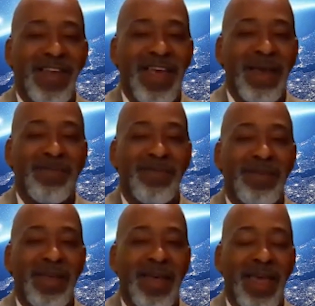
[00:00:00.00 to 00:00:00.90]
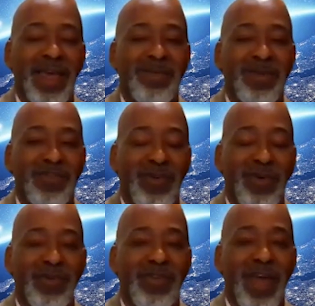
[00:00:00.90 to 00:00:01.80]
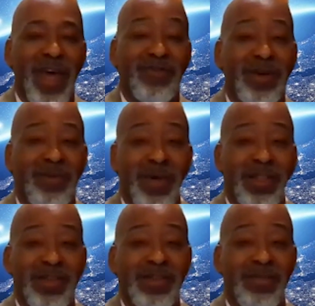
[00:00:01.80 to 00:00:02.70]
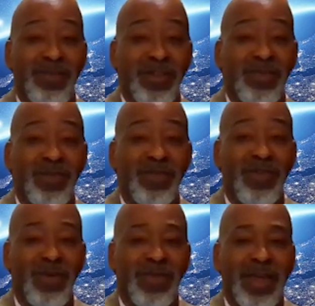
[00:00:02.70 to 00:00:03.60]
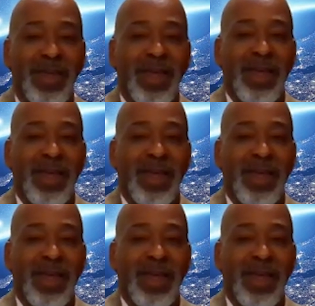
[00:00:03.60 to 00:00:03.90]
James AME Church, African Methodist Episcopal Church,